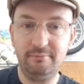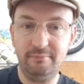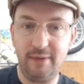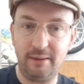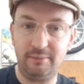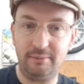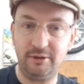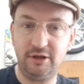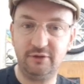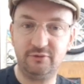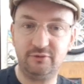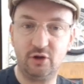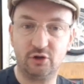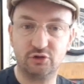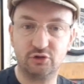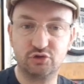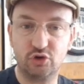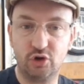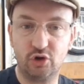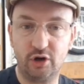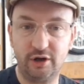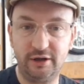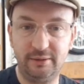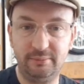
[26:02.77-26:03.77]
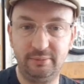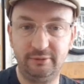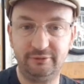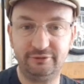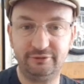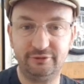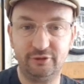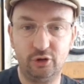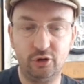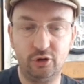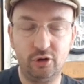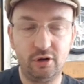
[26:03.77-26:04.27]
Maybe you've not tried it
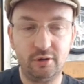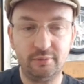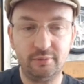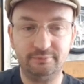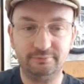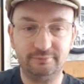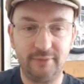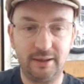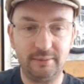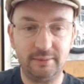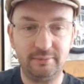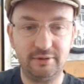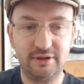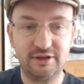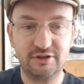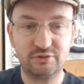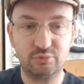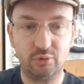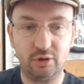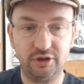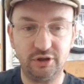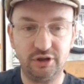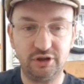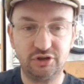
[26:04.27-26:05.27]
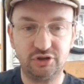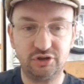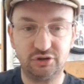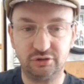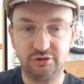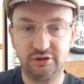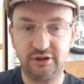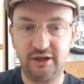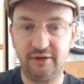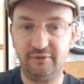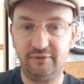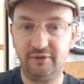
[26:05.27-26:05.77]
before. Maybe there's one you
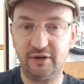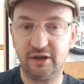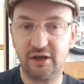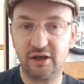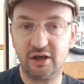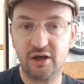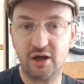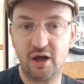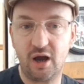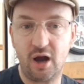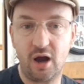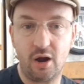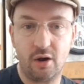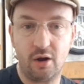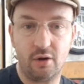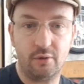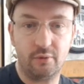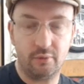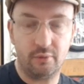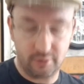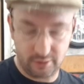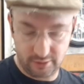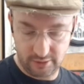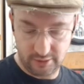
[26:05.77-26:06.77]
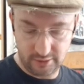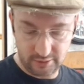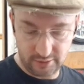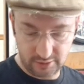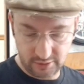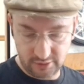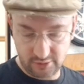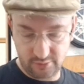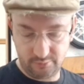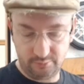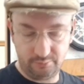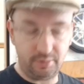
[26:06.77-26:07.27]
should give it a go.
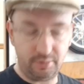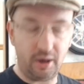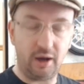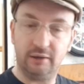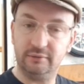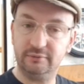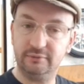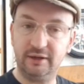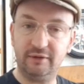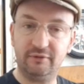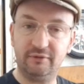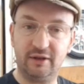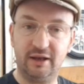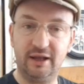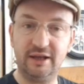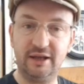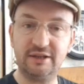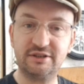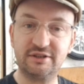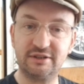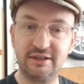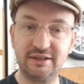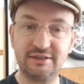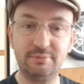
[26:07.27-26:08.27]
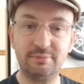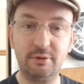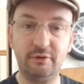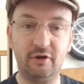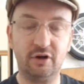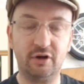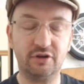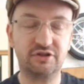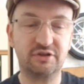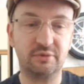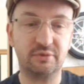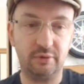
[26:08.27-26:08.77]
But nevertheless, let's move
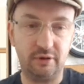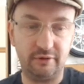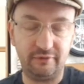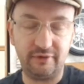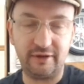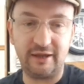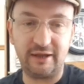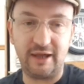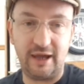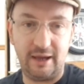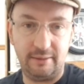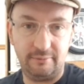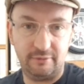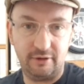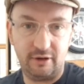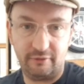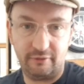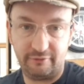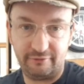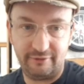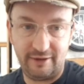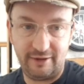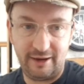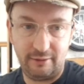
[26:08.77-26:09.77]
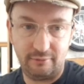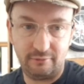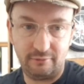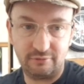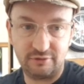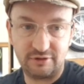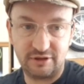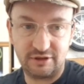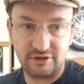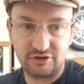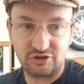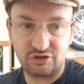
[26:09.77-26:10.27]
on to another game that I've
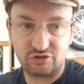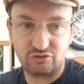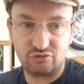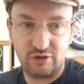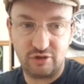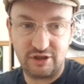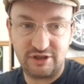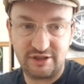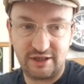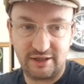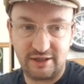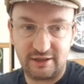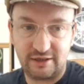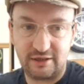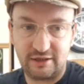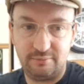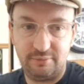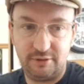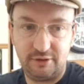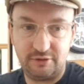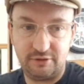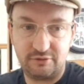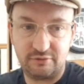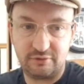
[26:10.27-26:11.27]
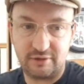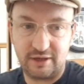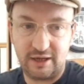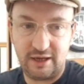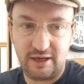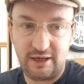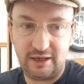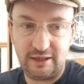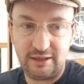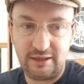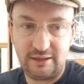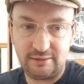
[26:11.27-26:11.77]
found. Let's just reset the computer
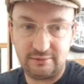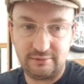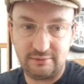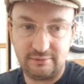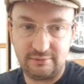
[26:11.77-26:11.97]
again.